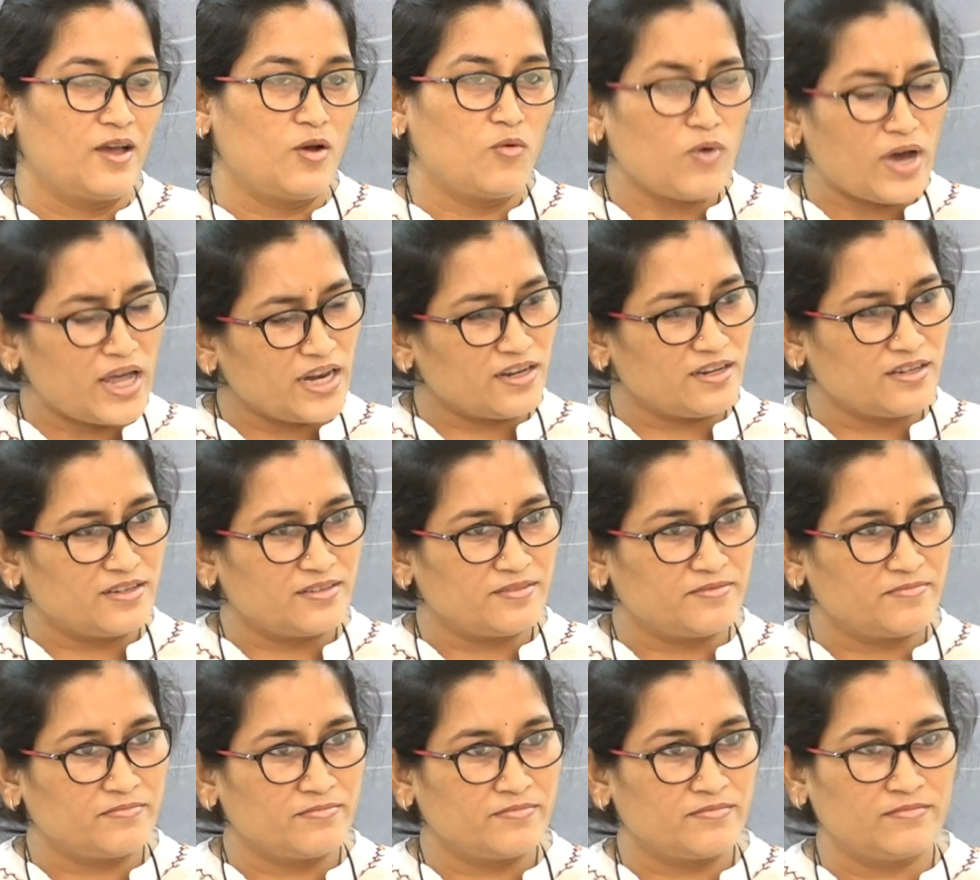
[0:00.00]
One.
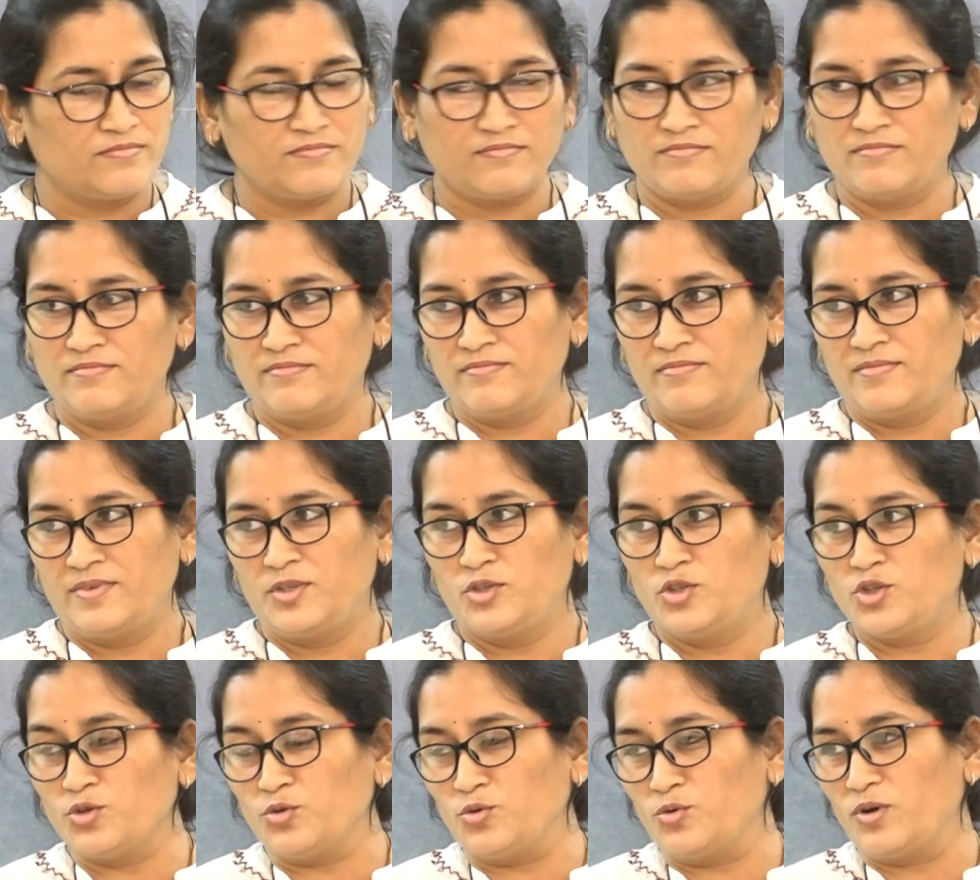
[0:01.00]

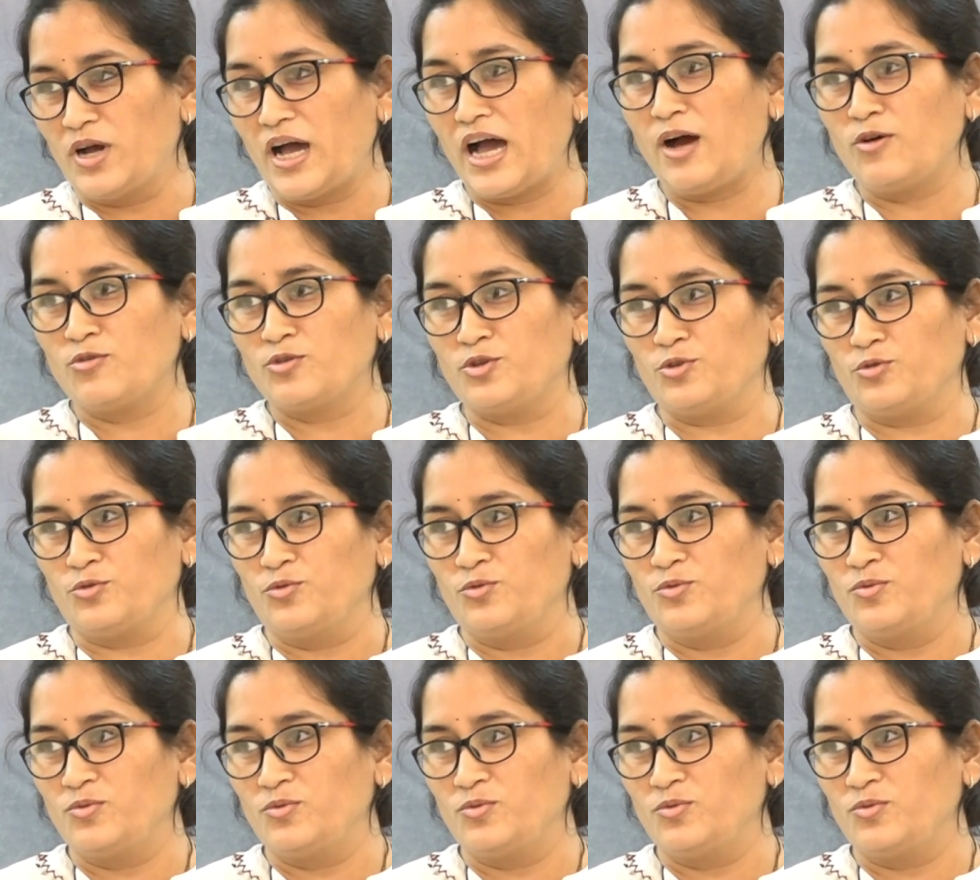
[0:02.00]
2. How 2?